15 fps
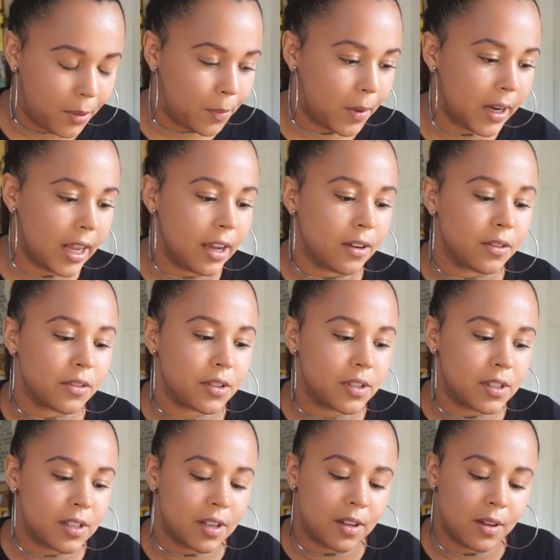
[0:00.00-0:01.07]
What
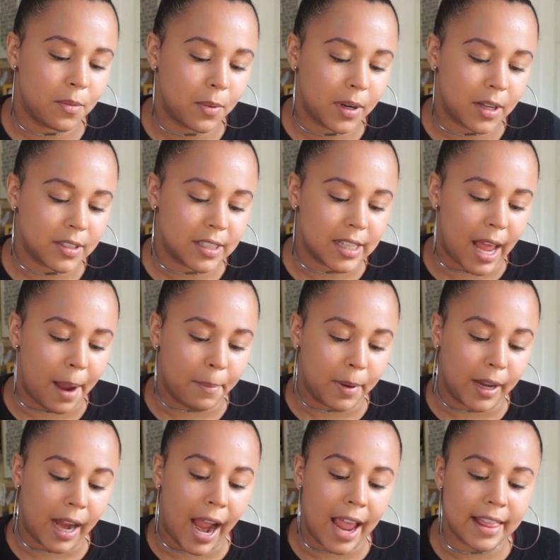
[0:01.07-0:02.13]
else? What else is
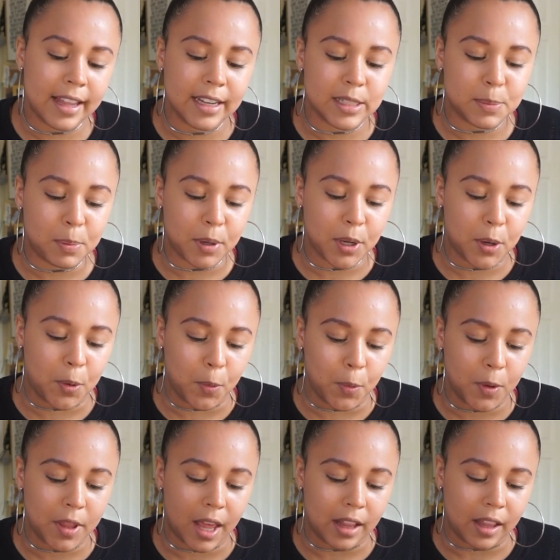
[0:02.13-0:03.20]
happening? I think it's pretty
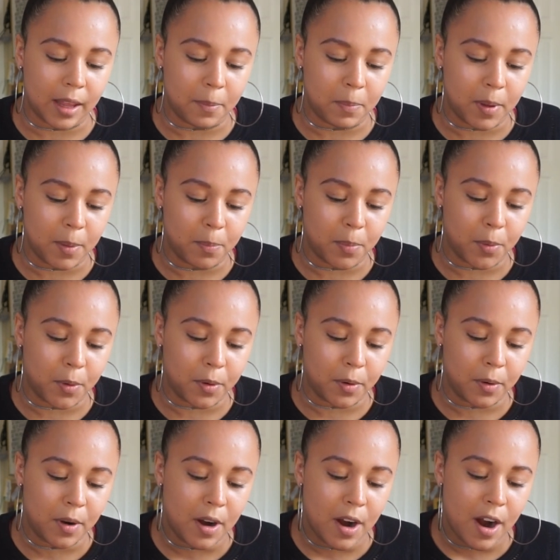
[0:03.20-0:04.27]
cool that, like,
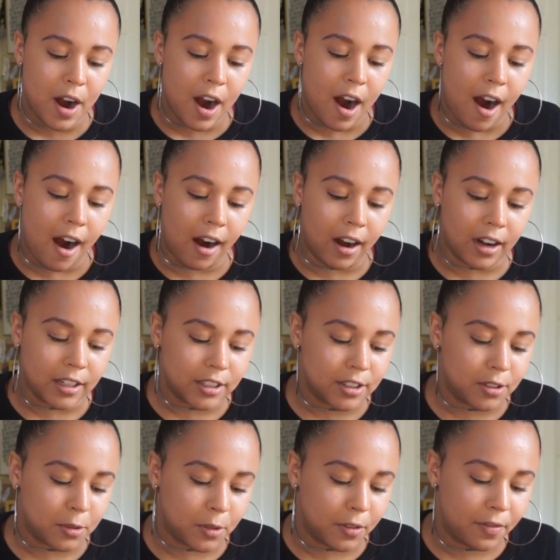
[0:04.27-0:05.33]
people are
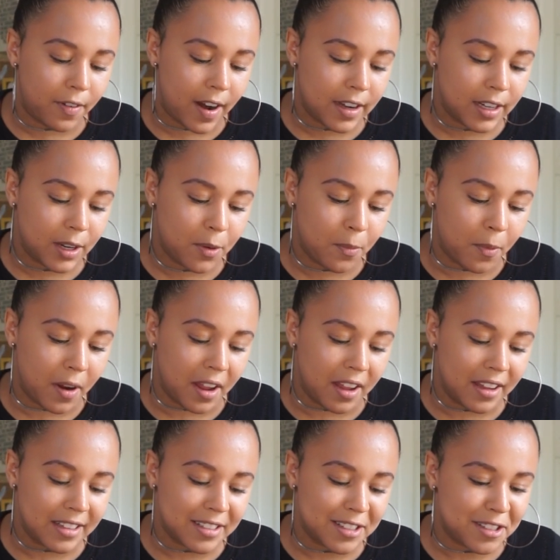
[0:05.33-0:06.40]
still finding
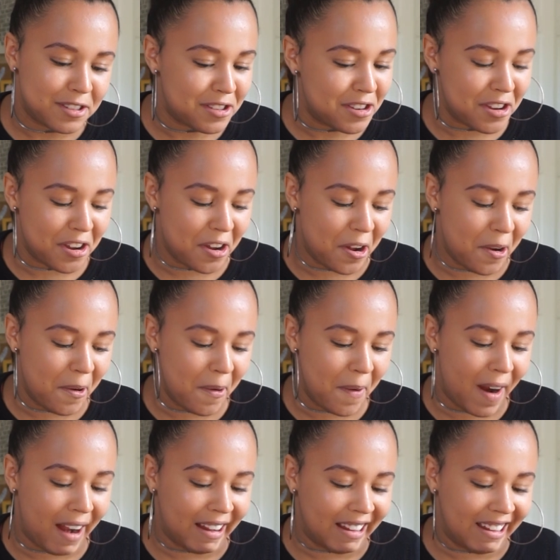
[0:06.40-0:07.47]
ways to,
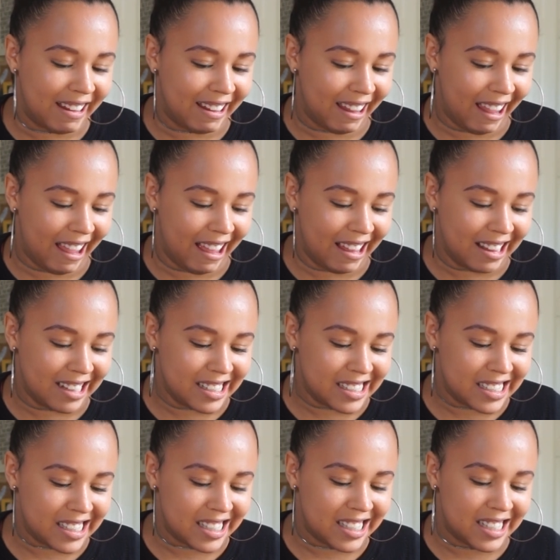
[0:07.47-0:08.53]
I
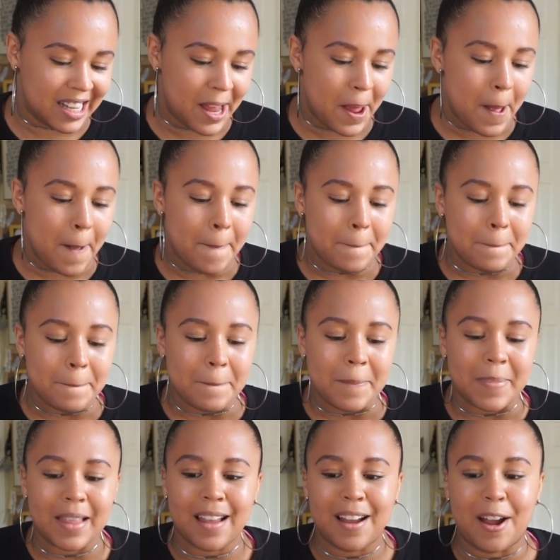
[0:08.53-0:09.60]
guess,
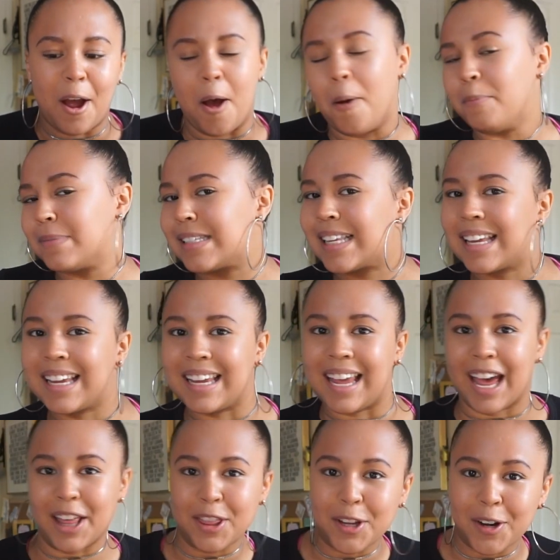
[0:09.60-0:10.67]
come
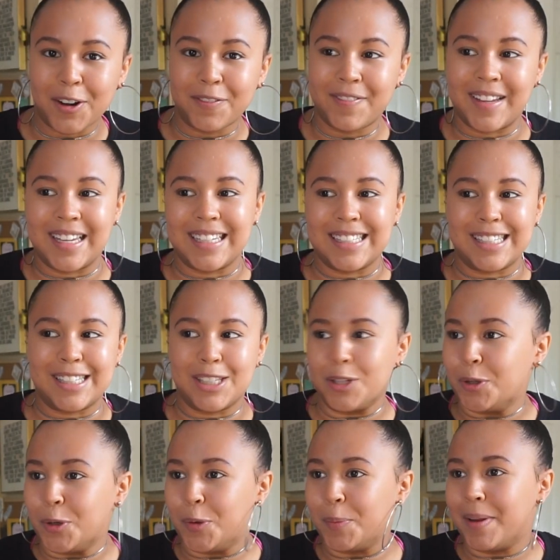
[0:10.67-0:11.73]
together via
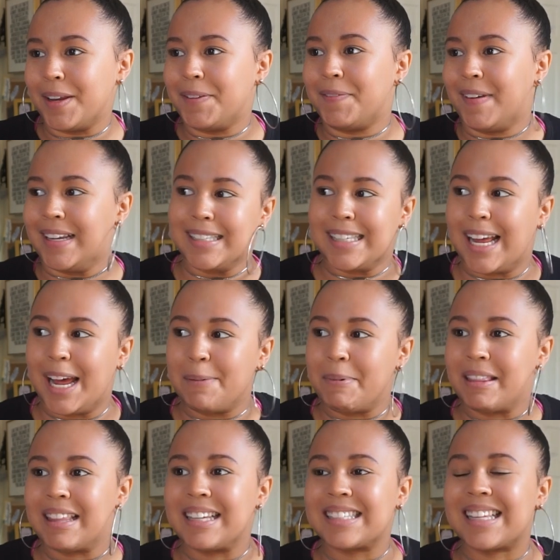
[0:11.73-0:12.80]
Zoom and FaceTime
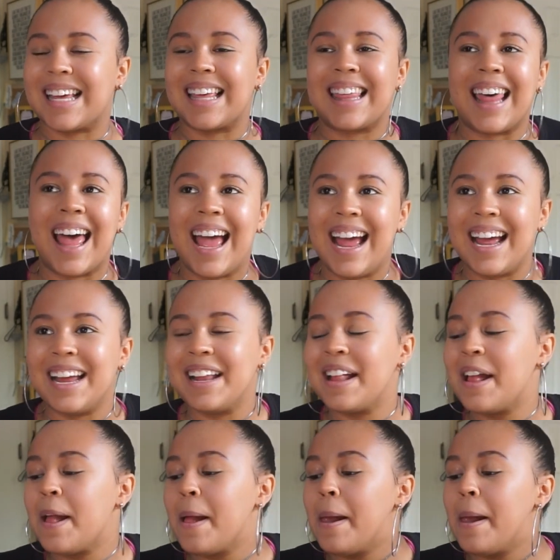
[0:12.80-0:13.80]
and things like that.